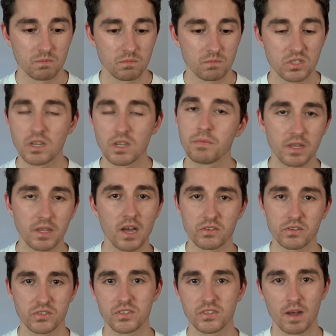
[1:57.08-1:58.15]
something
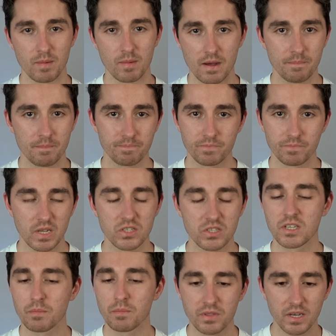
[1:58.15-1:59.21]
else has come up.
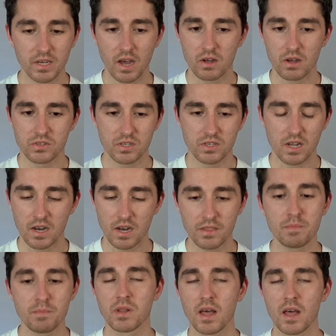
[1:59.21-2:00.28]
Something else, another
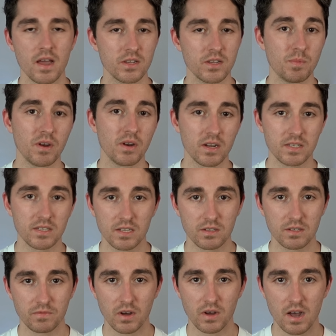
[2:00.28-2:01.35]
player has been
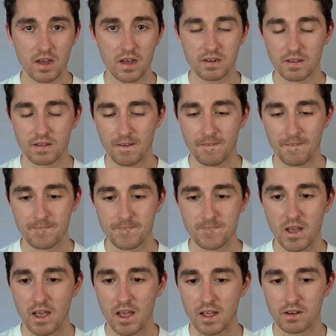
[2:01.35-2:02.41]
identified,
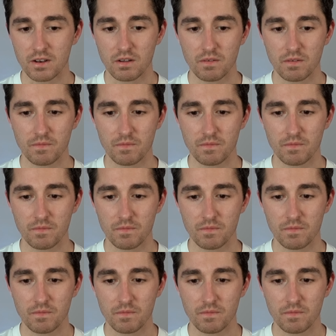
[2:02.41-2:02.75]
and